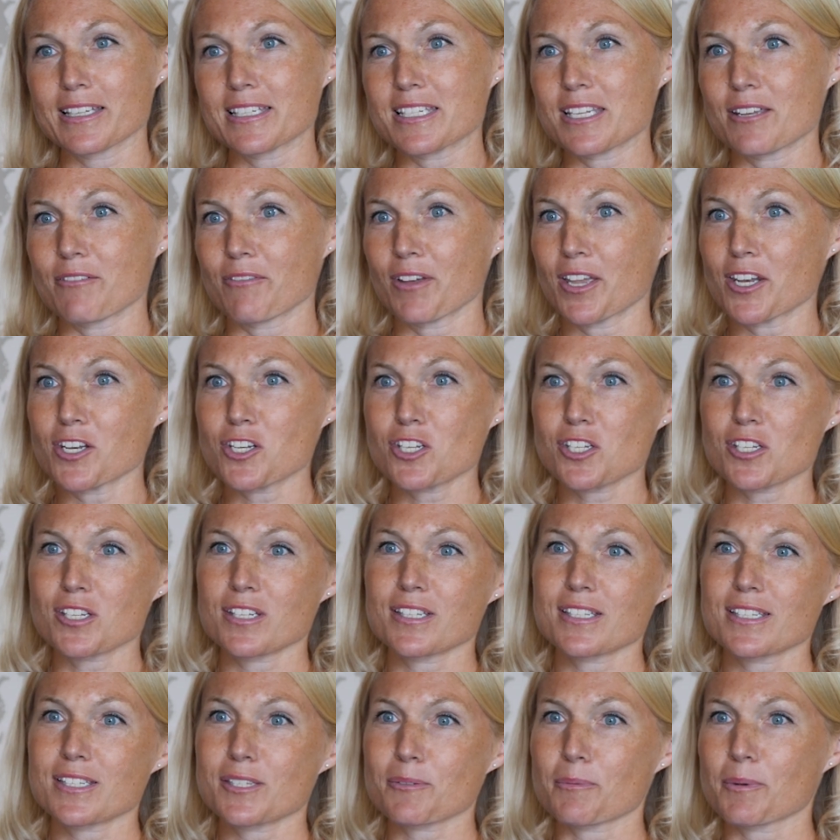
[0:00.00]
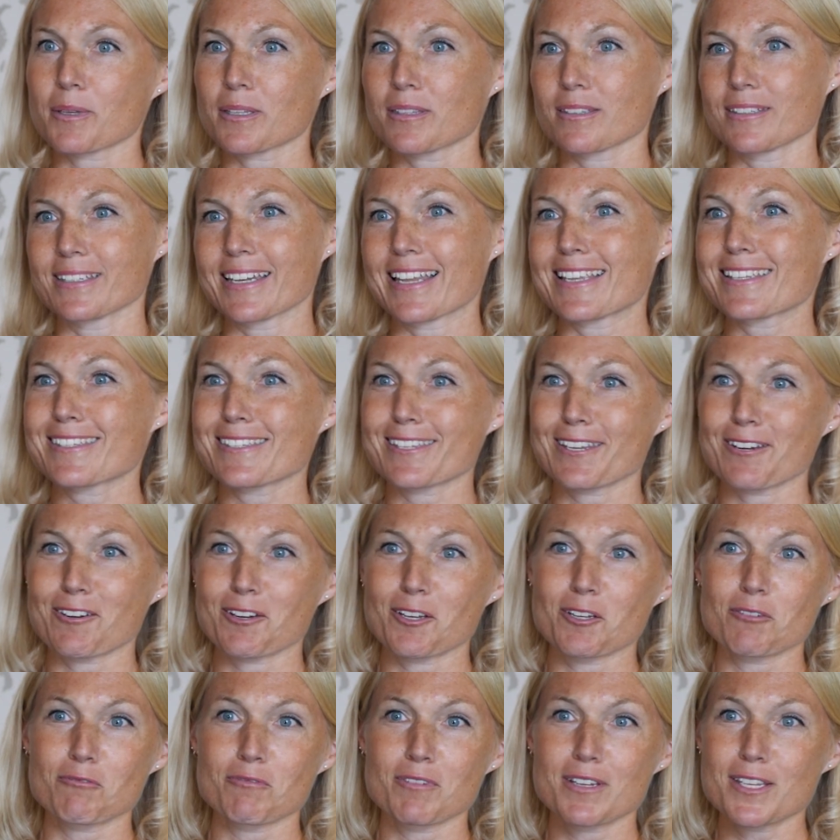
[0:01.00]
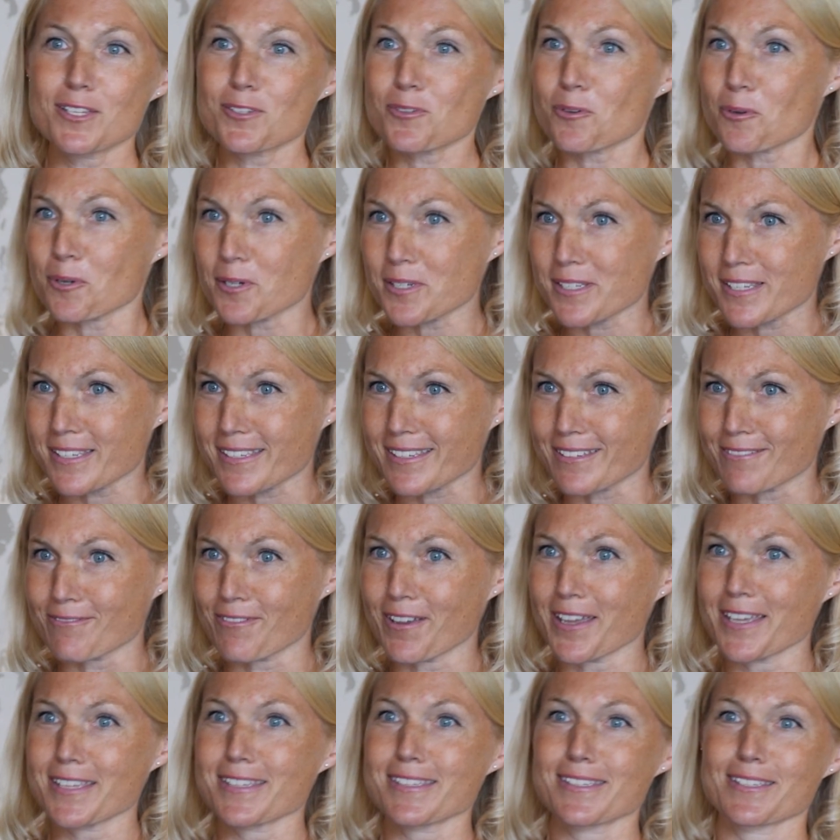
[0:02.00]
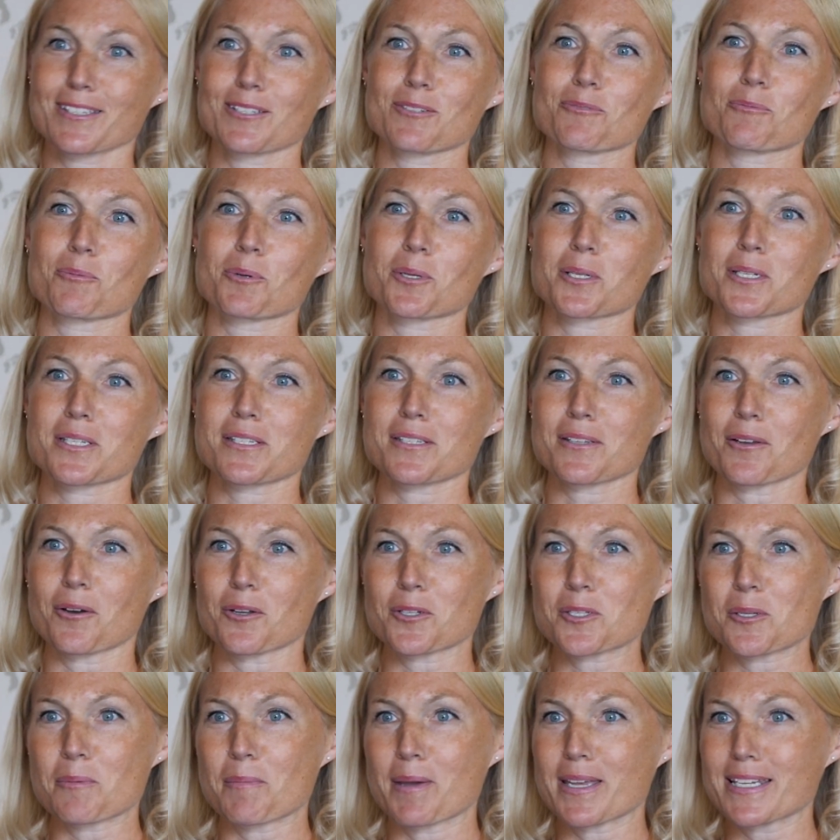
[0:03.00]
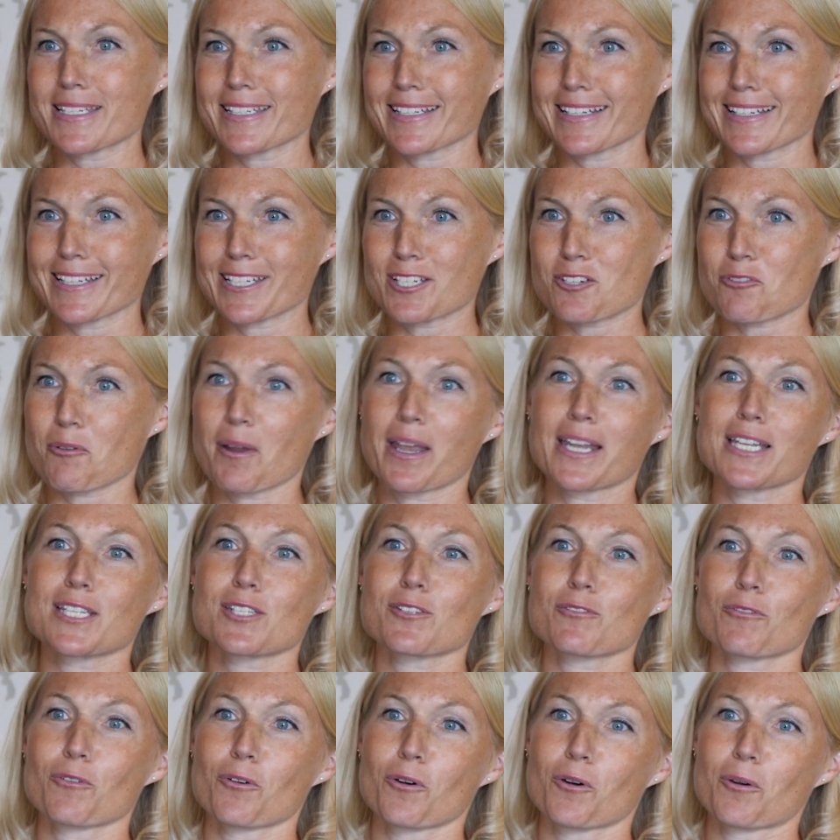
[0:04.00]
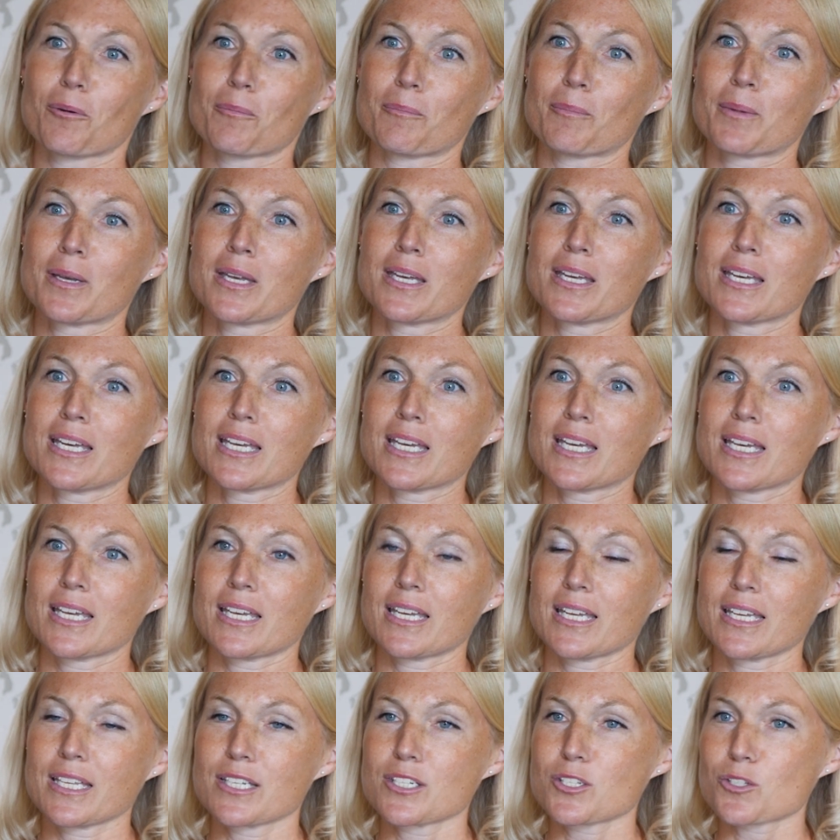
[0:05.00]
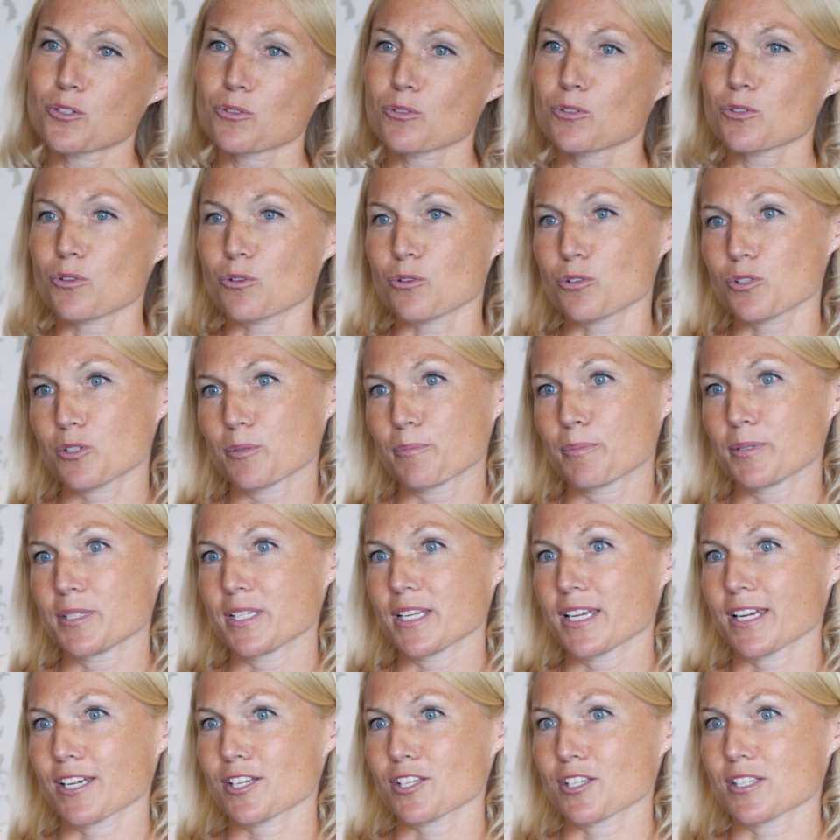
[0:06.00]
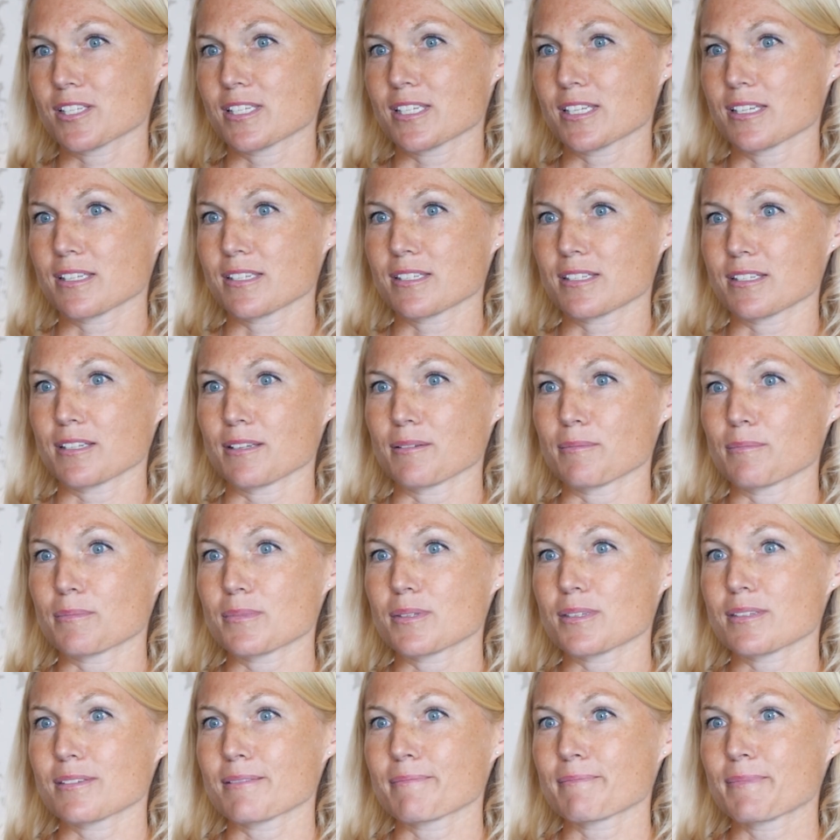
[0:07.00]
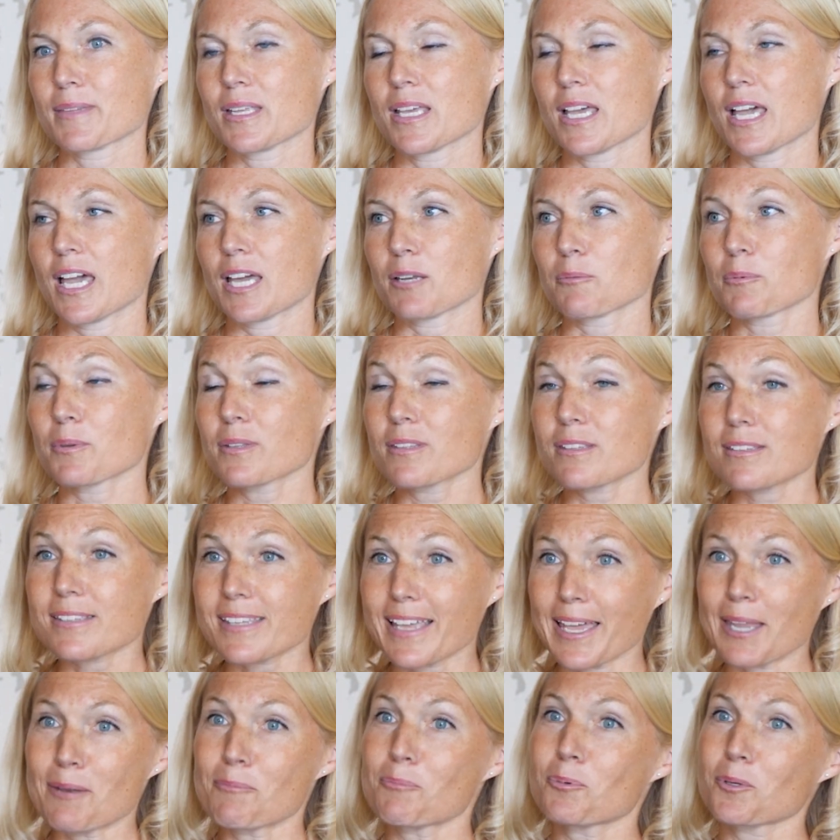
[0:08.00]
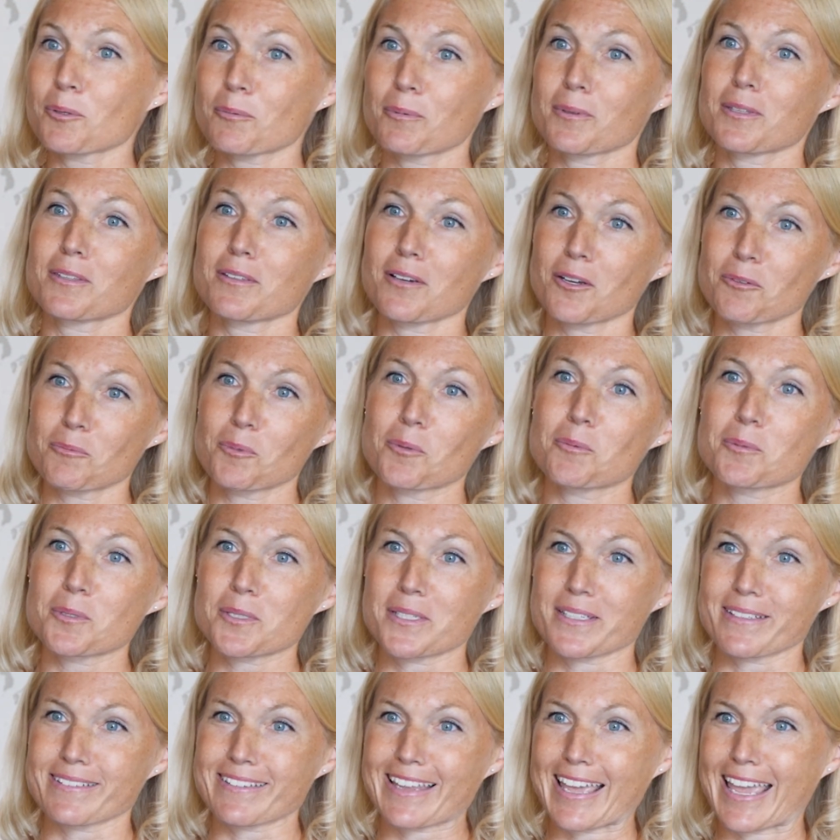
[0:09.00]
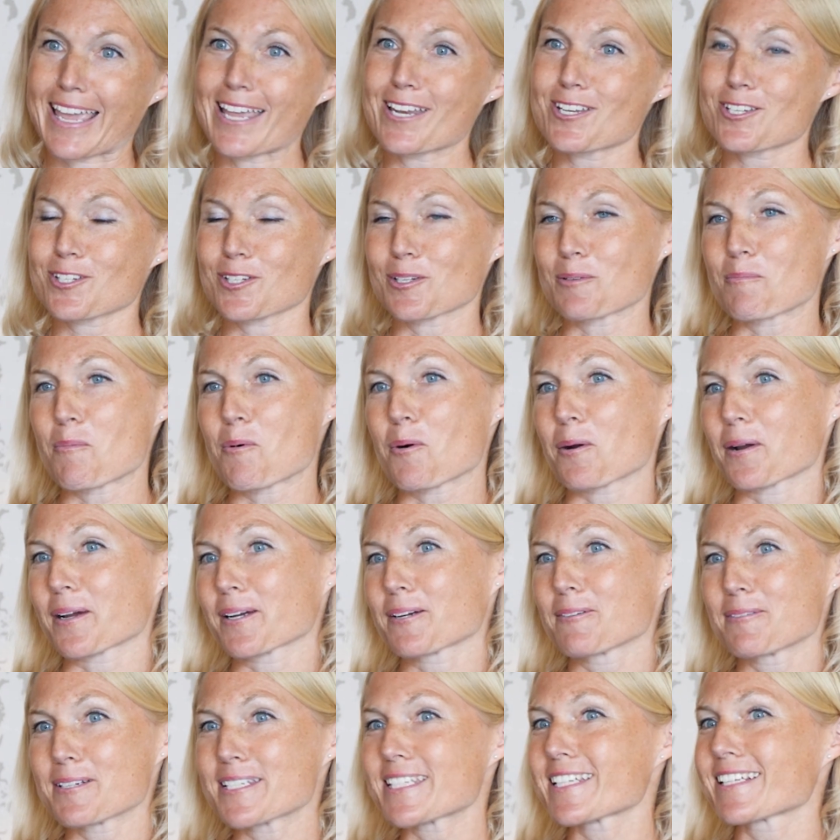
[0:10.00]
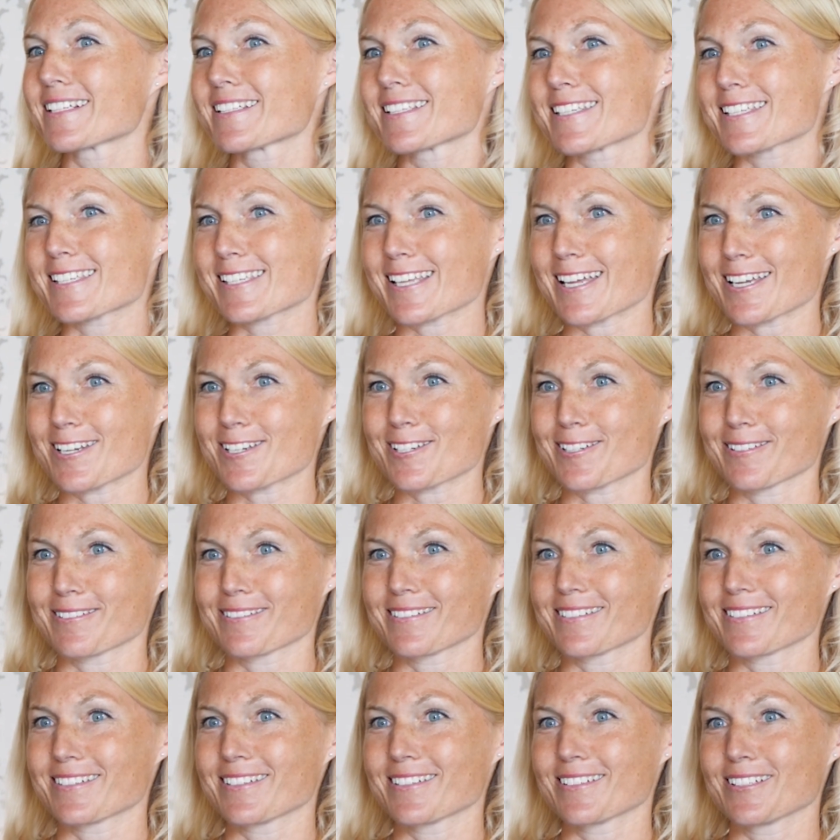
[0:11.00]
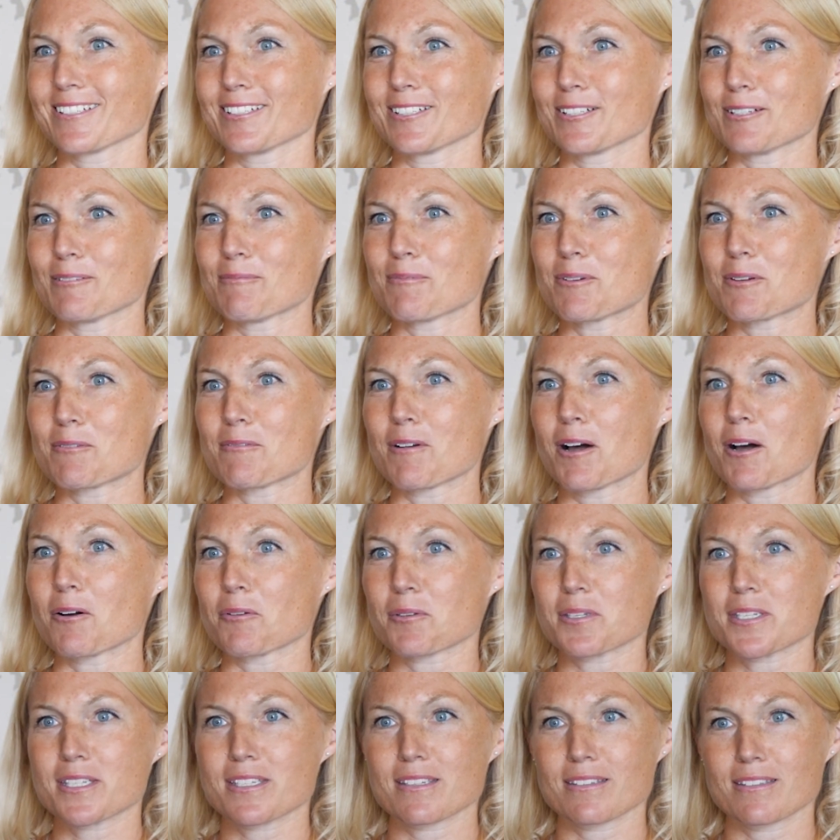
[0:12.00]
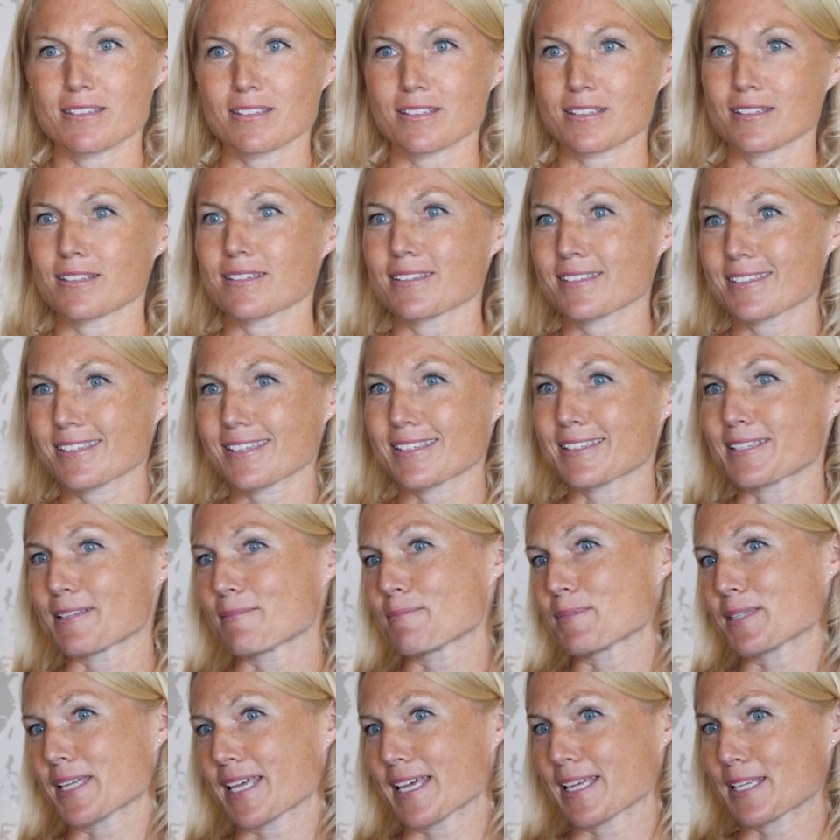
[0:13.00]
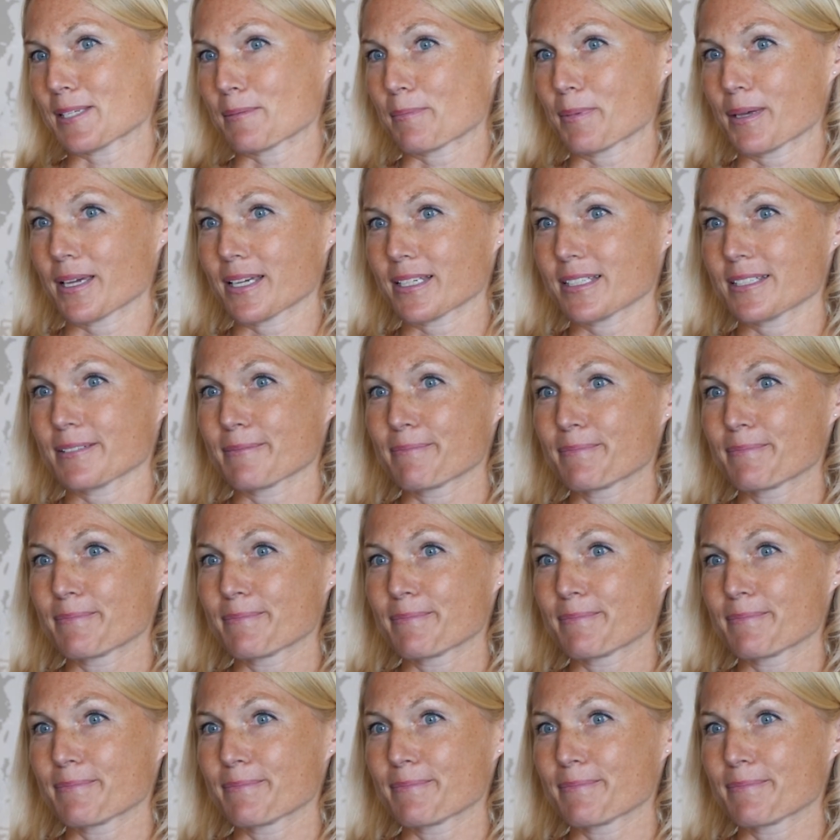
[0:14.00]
interventions with the necessary resources invested would automatically transform into social protection systems. And with this handbook, we thought we would engage in a more critical discussion um, around the systems aspect.